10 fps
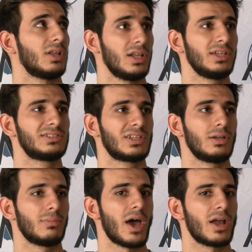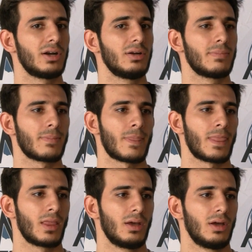The league is getting better,
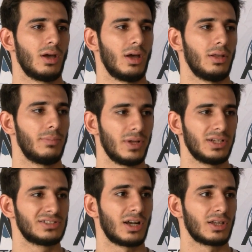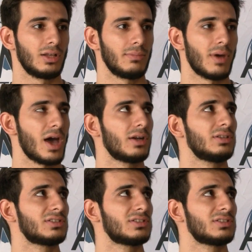and the players are getting better.